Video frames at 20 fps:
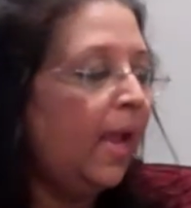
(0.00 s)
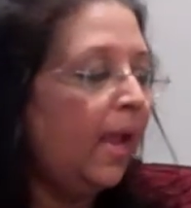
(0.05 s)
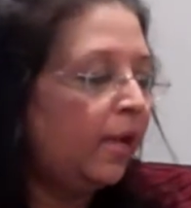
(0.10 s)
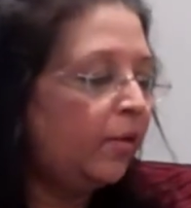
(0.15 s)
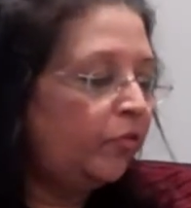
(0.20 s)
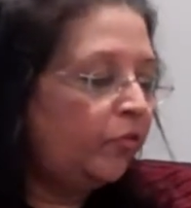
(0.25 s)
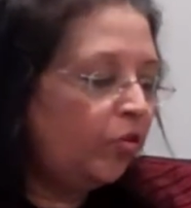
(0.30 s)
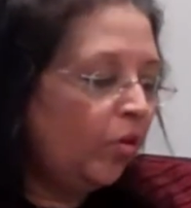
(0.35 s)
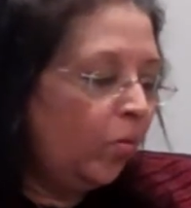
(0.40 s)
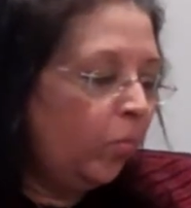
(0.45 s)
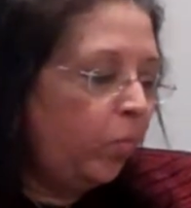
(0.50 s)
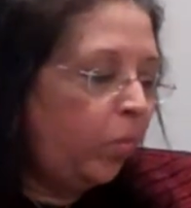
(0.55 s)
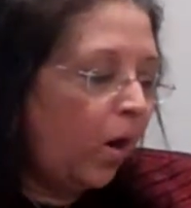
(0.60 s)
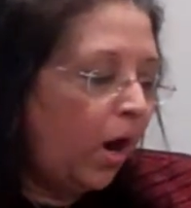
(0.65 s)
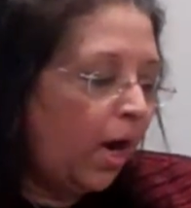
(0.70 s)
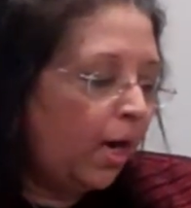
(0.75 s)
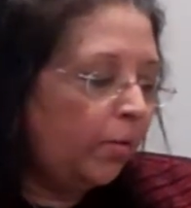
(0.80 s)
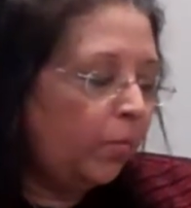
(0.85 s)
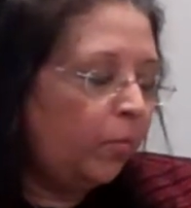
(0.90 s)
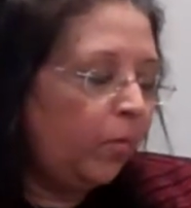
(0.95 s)
So
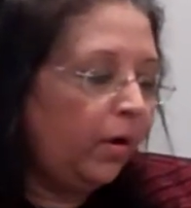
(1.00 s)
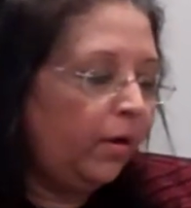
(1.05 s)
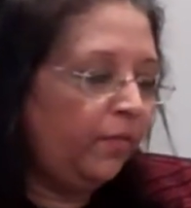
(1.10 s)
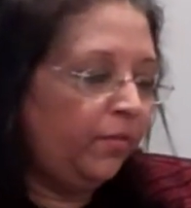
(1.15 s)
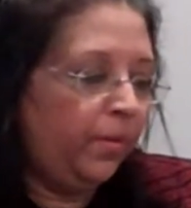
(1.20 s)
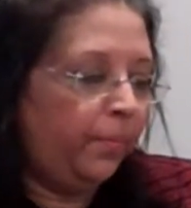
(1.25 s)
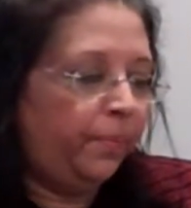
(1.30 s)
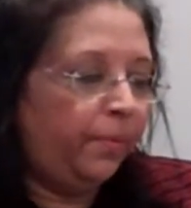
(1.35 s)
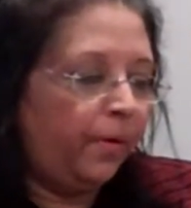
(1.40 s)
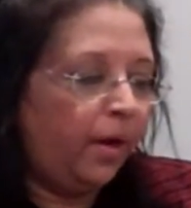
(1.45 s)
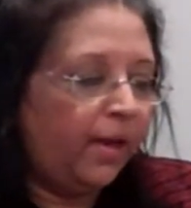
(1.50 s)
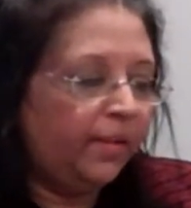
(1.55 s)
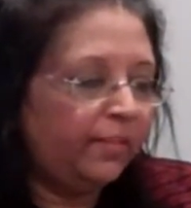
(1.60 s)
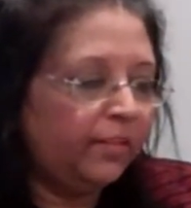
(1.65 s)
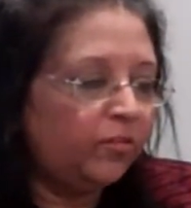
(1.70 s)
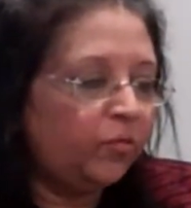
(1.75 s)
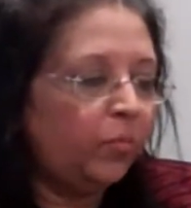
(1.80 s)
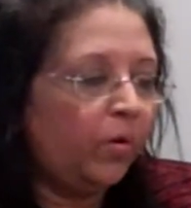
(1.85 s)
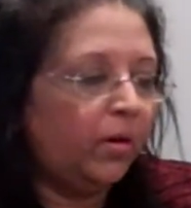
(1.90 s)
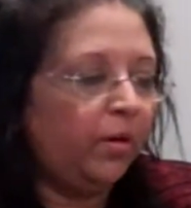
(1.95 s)
what one of the
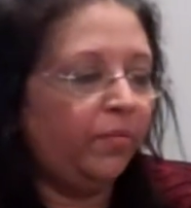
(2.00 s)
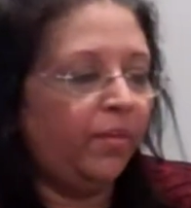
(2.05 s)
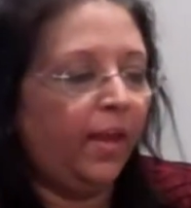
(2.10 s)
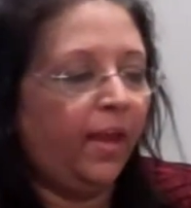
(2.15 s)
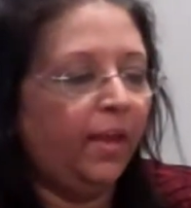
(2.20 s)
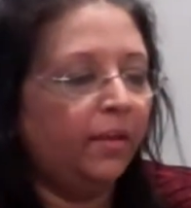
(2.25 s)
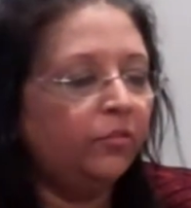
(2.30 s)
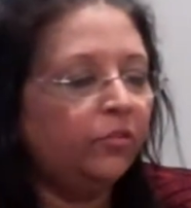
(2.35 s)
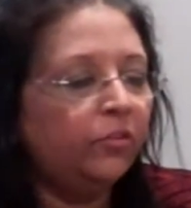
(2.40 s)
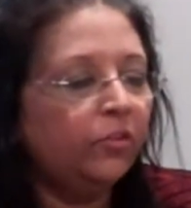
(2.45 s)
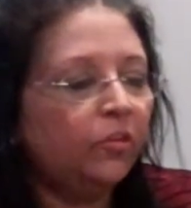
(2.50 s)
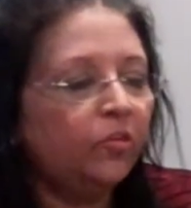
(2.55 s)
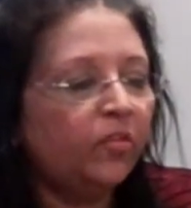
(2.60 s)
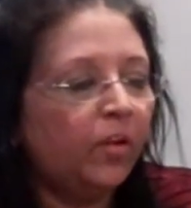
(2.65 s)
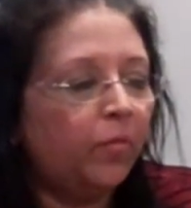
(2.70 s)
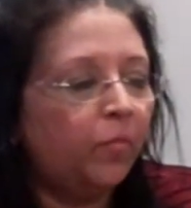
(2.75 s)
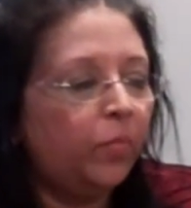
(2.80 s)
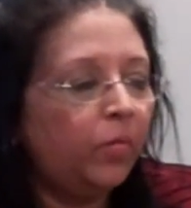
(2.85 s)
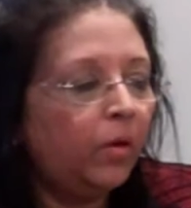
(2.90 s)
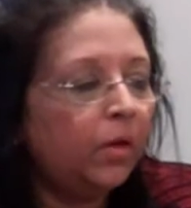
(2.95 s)
projects, one of the NGOs
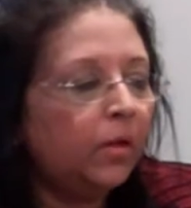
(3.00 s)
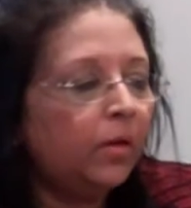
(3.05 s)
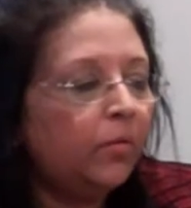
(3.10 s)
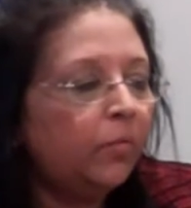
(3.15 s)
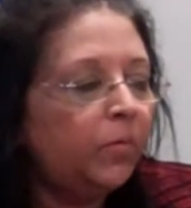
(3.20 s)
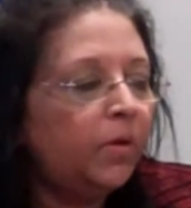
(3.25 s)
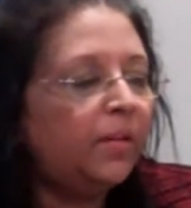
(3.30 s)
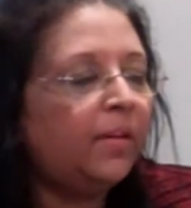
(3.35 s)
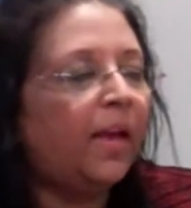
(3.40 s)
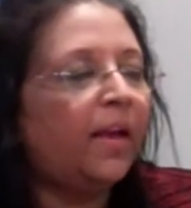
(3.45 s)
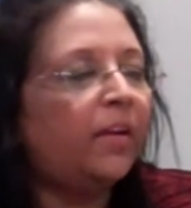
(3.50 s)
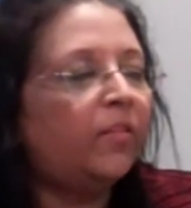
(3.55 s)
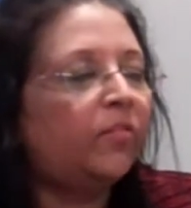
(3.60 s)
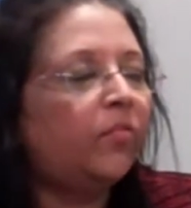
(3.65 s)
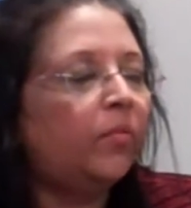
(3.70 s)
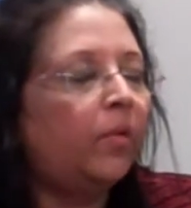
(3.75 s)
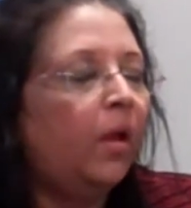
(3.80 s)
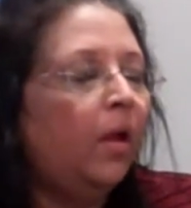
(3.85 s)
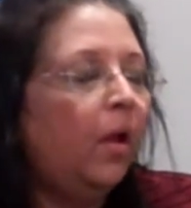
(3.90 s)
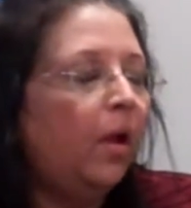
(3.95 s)
I'm working with
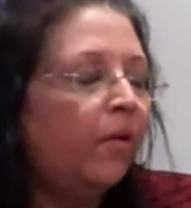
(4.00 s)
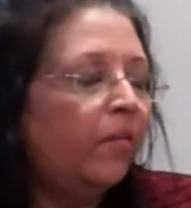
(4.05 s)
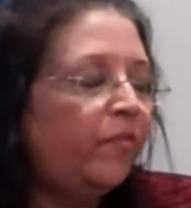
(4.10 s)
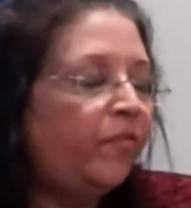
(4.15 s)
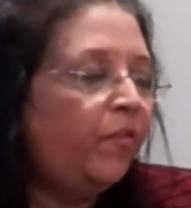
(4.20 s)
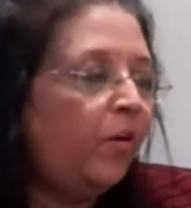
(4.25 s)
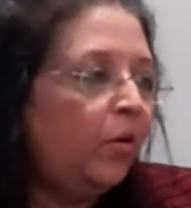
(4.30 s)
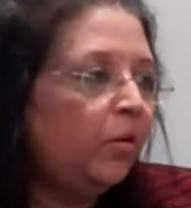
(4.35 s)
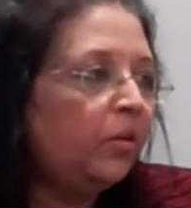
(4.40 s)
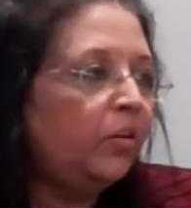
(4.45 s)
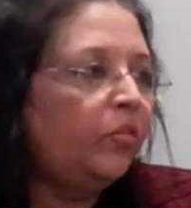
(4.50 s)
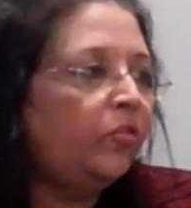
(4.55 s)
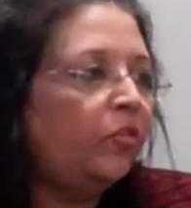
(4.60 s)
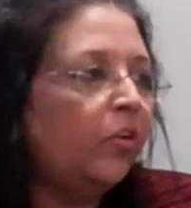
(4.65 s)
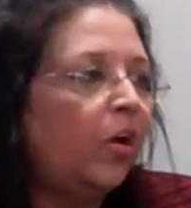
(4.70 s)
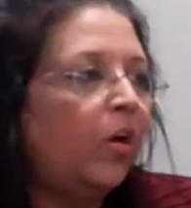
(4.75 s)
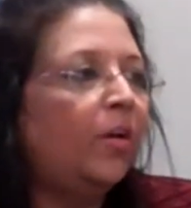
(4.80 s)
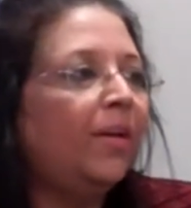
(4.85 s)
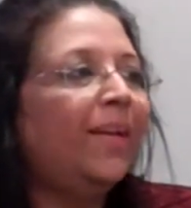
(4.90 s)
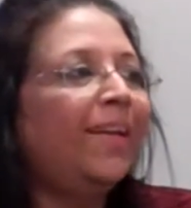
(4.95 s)
has focused
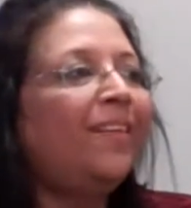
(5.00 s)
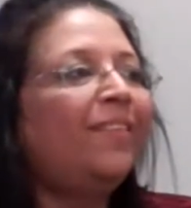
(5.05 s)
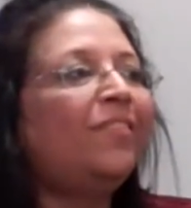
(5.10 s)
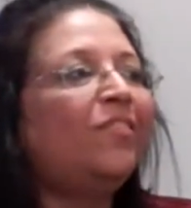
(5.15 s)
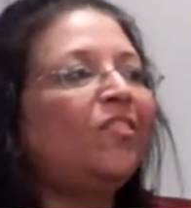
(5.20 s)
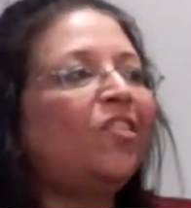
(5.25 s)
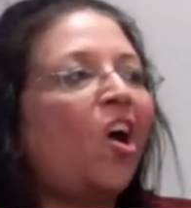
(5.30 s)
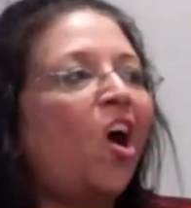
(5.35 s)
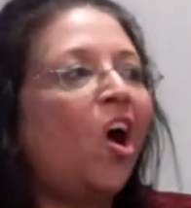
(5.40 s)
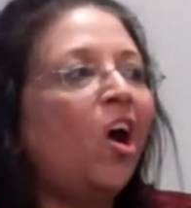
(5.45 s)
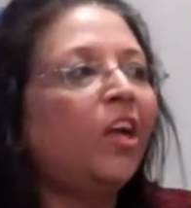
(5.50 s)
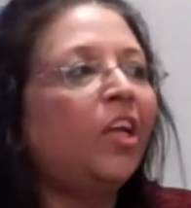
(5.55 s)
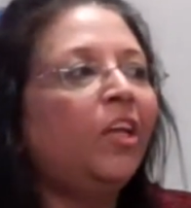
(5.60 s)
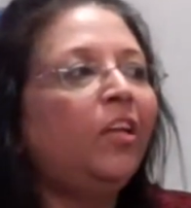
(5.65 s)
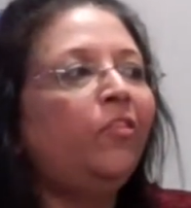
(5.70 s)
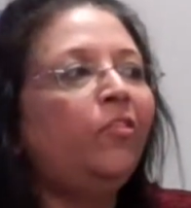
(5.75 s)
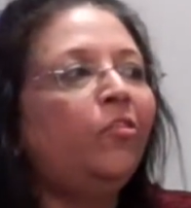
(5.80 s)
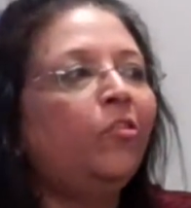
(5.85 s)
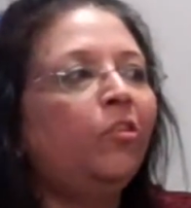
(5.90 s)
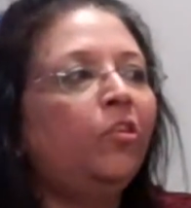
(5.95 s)
on is talking
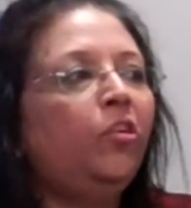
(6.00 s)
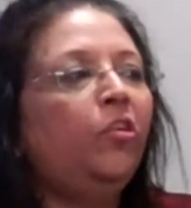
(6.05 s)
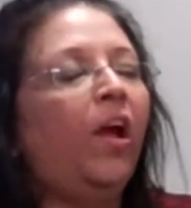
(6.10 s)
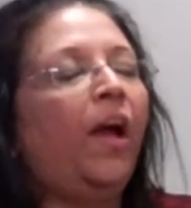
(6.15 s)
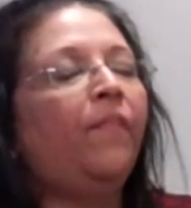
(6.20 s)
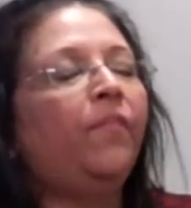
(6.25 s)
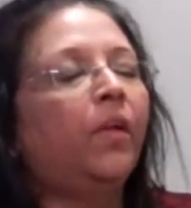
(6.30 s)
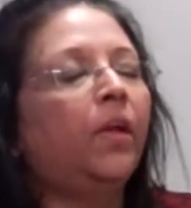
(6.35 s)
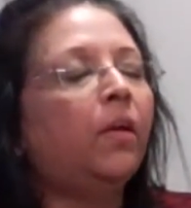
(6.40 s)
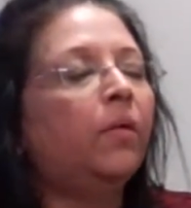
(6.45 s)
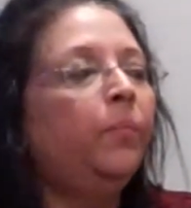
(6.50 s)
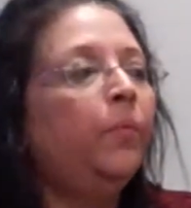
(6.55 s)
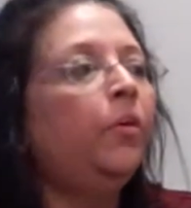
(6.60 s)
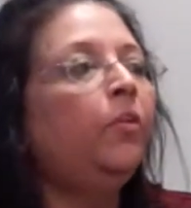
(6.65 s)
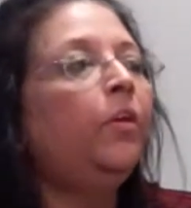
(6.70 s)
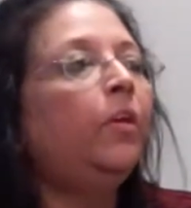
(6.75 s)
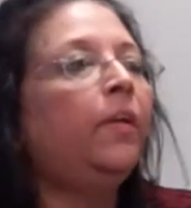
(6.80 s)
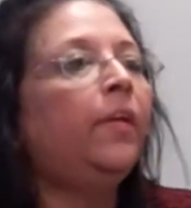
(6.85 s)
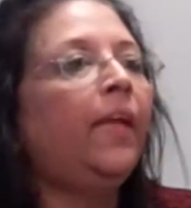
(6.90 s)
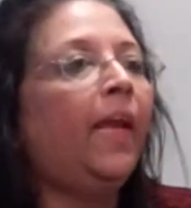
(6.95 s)
to, you have the
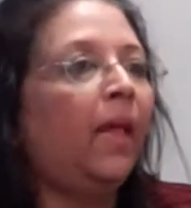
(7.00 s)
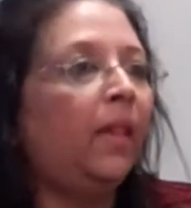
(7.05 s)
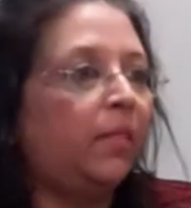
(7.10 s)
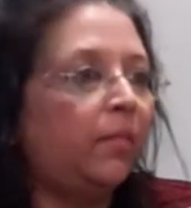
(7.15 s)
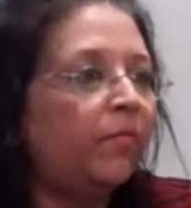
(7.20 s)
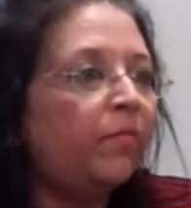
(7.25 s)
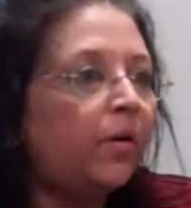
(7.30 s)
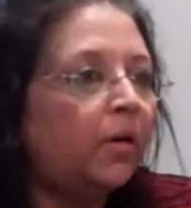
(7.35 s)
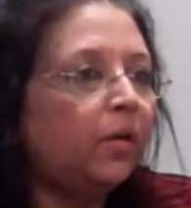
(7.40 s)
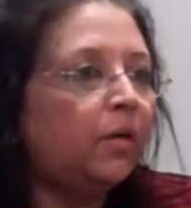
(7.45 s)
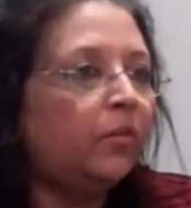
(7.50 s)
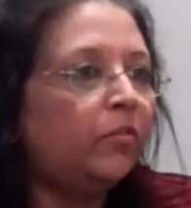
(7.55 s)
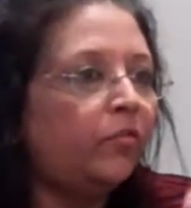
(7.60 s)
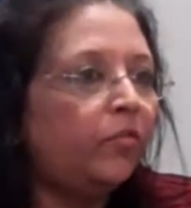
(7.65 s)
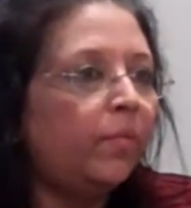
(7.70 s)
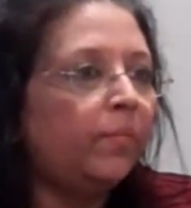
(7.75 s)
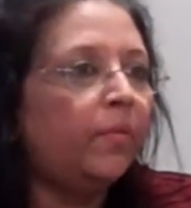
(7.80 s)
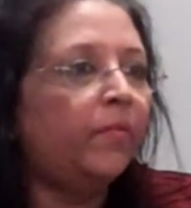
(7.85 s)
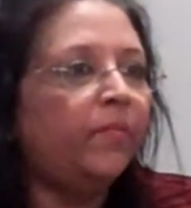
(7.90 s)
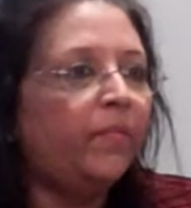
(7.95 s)
community health workers
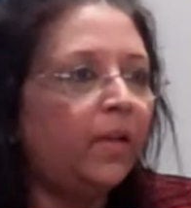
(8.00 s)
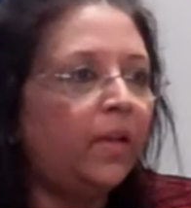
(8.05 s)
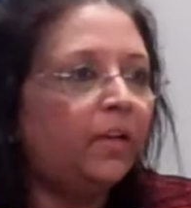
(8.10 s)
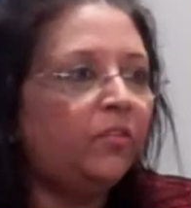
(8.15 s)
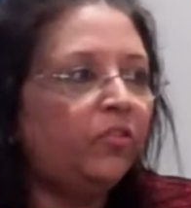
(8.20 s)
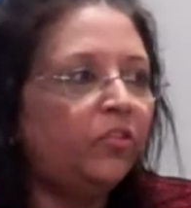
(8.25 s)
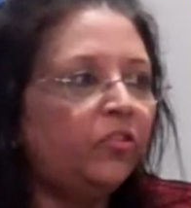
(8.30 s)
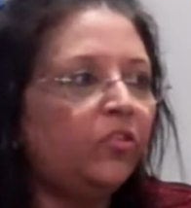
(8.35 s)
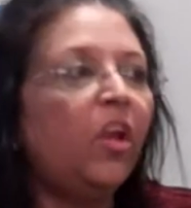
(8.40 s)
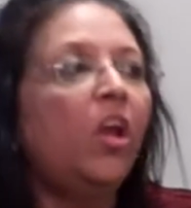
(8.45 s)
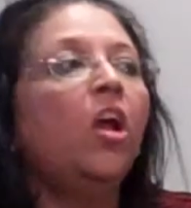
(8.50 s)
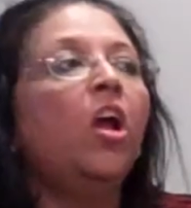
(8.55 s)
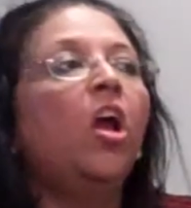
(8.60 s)
from the villages,